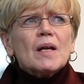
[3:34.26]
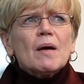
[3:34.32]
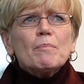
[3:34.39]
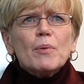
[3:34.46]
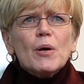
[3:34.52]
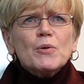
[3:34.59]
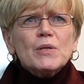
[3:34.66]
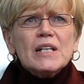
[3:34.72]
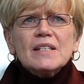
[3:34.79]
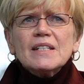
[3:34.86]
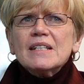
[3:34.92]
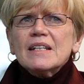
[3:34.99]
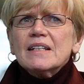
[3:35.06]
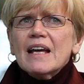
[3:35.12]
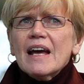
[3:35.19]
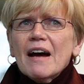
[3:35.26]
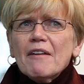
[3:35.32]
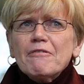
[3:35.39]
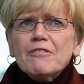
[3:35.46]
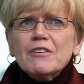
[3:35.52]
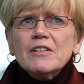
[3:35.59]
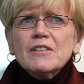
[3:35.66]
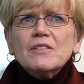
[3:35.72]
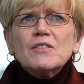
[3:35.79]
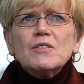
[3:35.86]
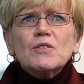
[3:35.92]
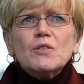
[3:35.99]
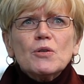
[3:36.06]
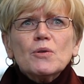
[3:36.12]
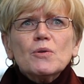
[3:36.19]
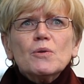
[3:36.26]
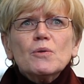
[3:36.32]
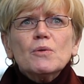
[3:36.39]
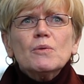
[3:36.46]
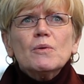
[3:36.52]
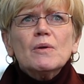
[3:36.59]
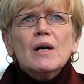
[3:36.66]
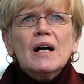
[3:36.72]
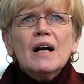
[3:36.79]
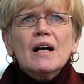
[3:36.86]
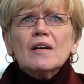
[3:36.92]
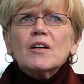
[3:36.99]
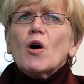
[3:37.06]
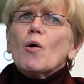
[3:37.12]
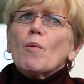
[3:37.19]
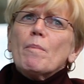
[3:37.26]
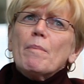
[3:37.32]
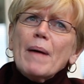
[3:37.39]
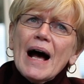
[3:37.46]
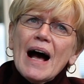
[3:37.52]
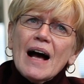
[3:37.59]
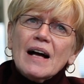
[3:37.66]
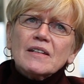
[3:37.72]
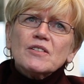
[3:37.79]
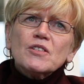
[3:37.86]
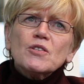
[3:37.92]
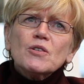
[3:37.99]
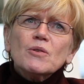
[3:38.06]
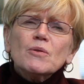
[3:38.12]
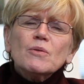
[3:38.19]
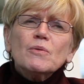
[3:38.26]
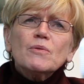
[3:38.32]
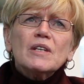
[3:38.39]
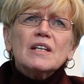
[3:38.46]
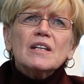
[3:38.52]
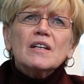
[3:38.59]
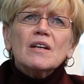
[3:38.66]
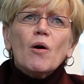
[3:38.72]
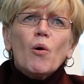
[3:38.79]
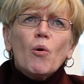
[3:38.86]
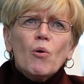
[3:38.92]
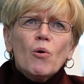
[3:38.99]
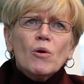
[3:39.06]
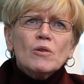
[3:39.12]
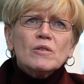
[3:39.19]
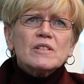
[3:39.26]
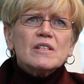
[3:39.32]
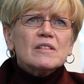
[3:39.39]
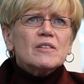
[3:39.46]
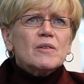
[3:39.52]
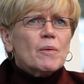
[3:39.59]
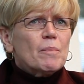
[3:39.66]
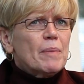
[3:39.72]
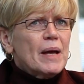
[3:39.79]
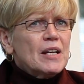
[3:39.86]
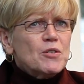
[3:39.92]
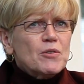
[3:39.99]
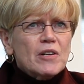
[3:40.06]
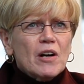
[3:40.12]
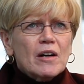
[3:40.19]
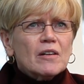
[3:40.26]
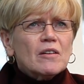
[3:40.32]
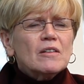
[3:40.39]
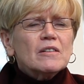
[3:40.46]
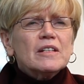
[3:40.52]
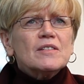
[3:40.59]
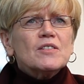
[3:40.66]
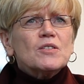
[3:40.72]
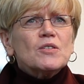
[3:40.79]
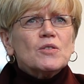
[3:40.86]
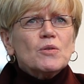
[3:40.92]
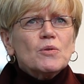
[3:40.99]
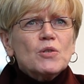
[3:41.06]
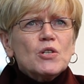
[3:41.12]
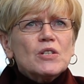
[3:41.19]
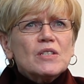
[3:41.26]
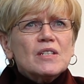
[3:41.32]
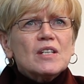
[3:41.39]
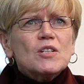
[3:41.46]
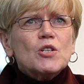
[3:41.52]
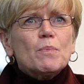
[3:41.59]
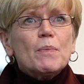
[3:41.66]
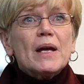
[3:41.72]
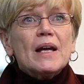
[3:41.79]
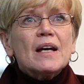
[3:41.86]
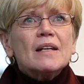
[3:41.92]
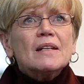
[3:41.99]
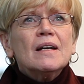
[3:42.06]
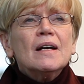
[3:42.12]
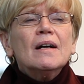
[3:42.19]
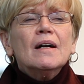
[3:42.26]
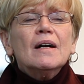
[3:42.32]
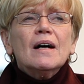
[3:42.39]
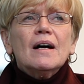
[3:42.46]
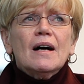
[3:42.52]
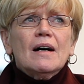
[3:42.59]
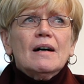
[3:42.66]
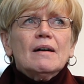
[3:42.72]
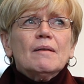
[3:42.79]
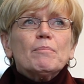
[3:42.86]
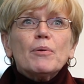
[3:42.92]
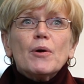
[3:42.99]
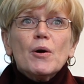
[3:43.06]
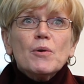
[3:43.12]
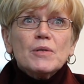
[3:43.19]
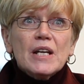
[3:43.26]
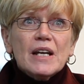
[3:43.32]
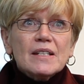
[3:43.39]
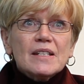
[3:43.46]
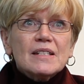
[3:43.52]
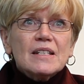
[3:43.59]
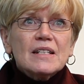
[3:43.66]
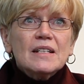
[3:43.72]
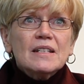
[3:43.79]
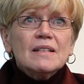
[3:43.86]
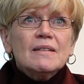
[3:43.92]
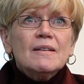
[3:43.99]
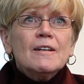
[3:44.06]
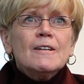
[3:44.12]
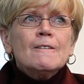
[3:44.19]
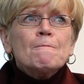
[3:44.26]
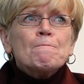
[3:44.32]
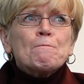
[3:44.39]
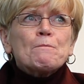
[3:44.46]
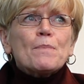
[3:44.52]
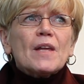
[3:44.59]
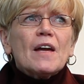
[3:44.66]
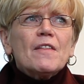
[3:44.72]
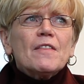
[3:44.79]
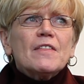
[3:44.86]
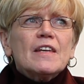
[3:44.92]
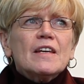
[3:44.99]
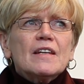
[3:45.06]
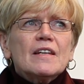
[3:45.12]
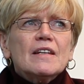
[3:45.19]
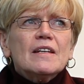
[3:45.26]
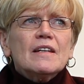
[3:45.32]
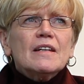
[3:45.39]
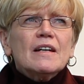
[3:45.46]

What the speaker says: protesting efforts to go back to the old, patriarchal institutions in Japan, protesting the